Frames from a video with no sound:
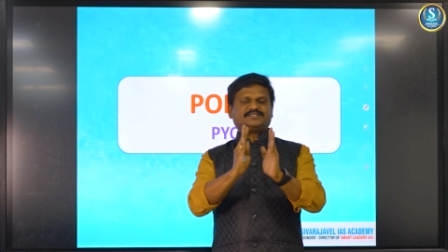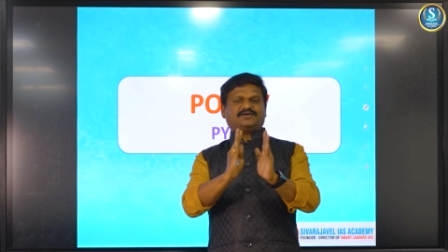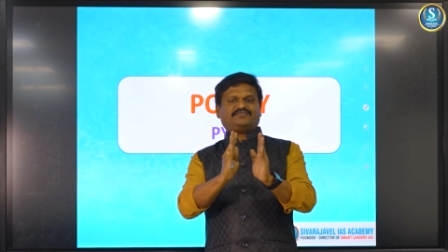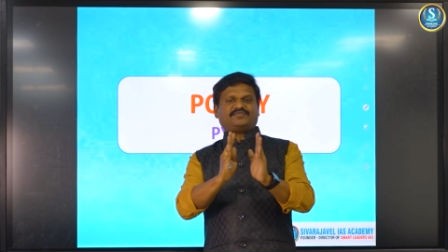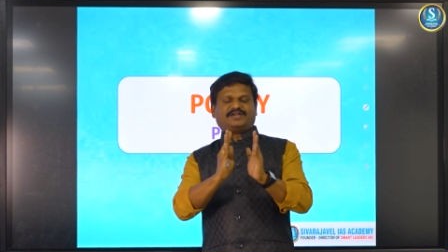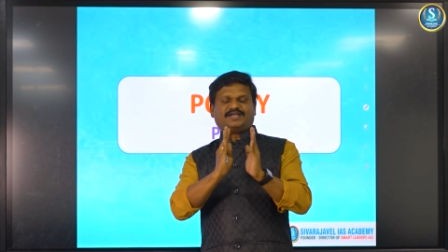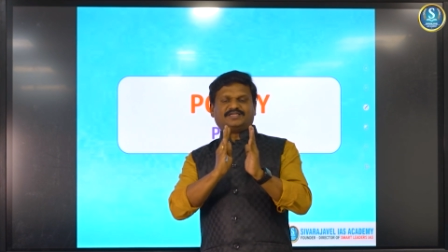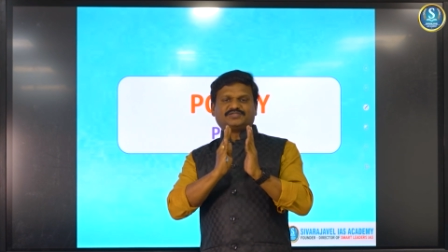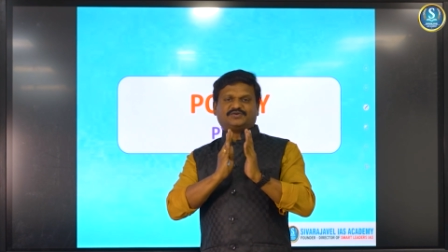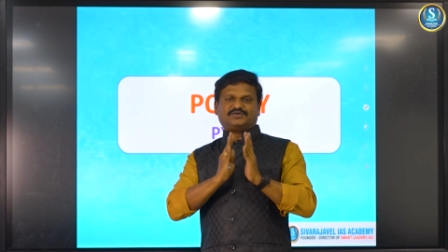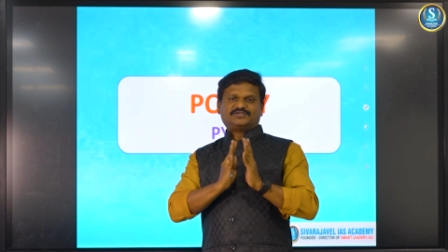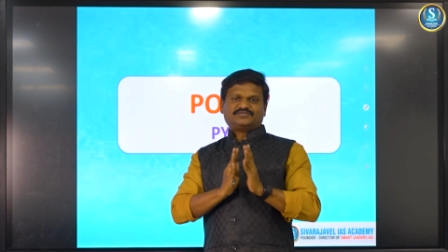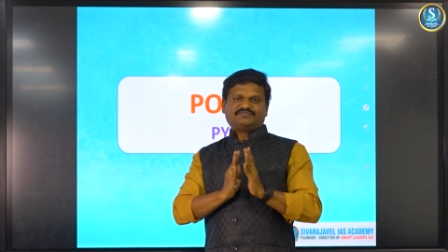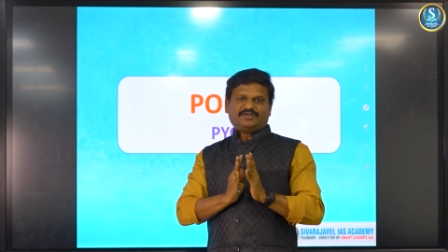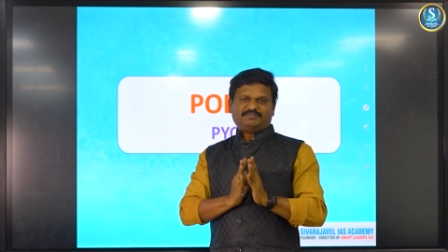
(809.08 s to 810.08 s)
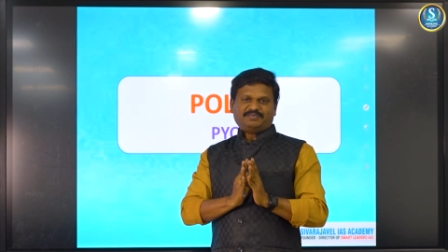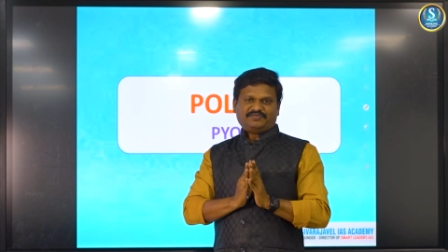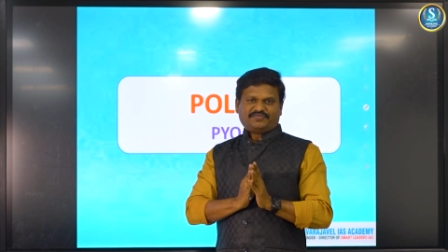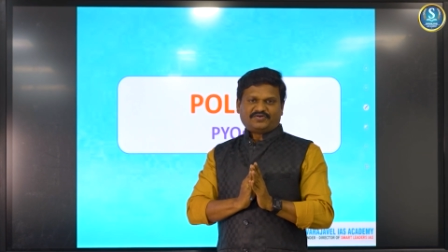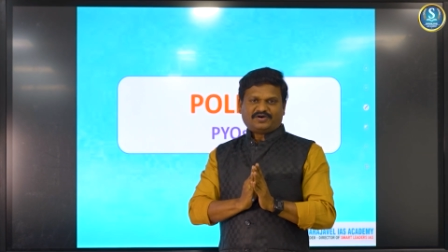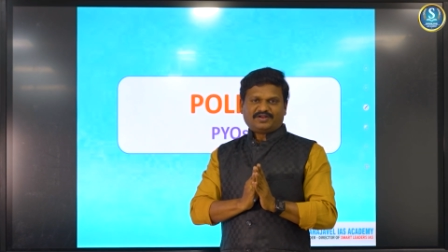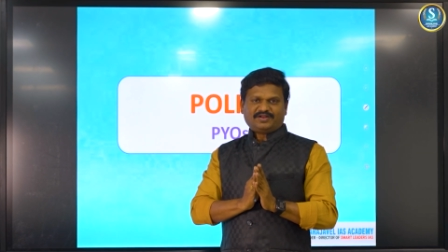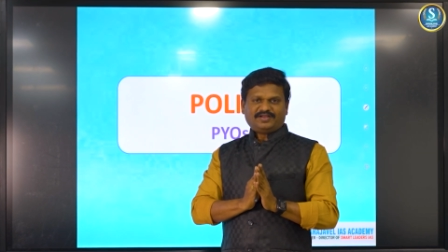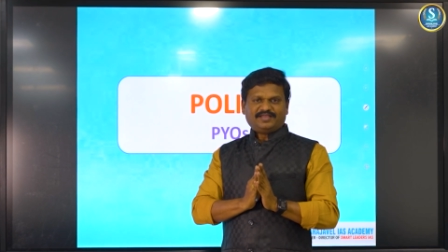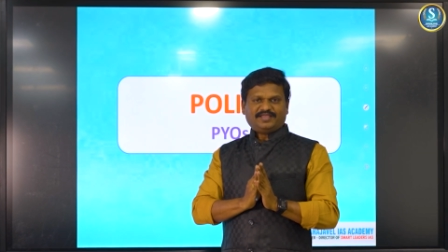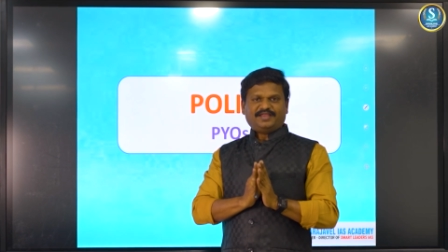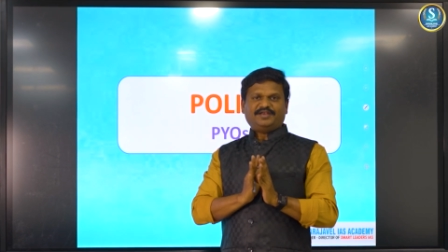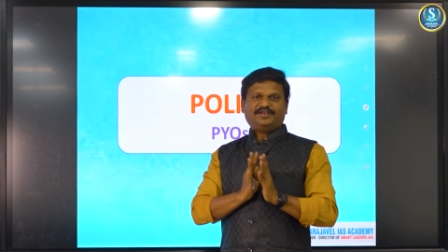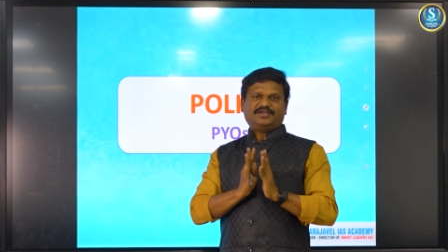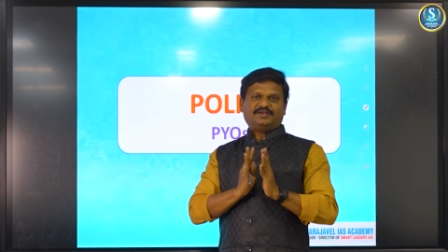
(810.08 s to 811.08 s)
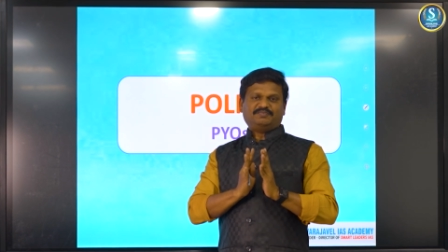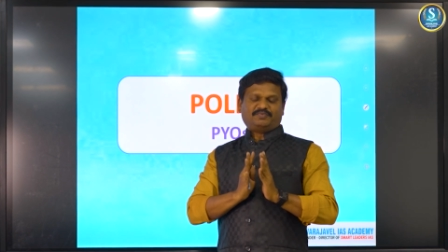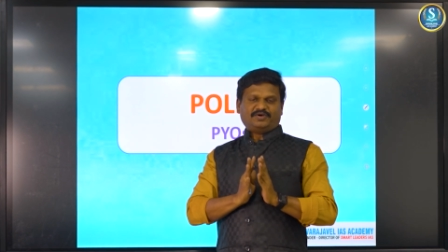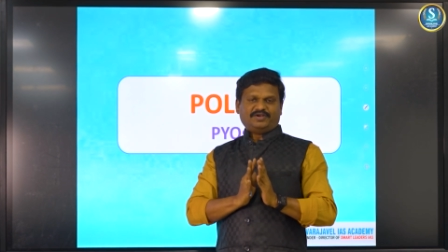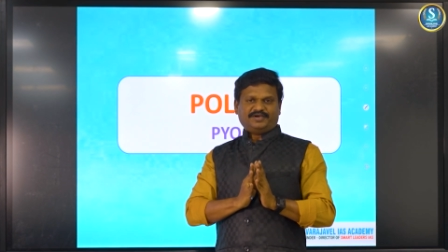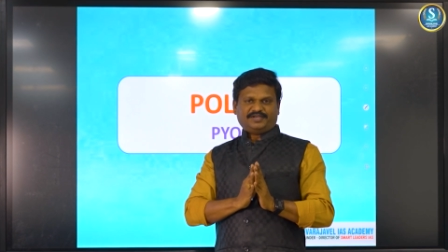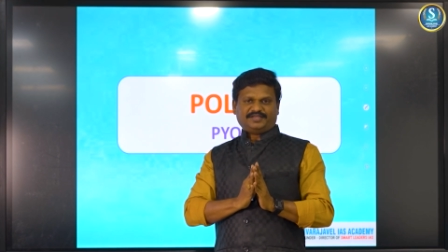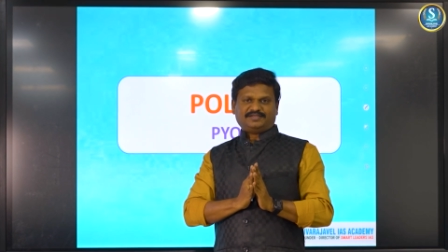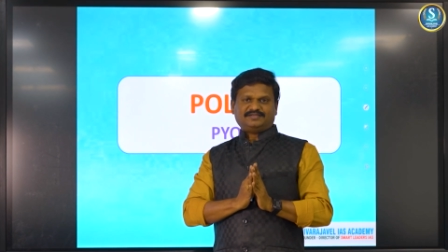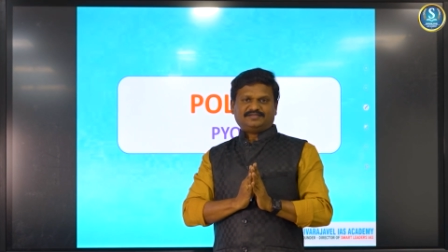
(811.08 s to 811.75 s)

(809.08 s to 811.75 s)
of crash course will be for Indian polity.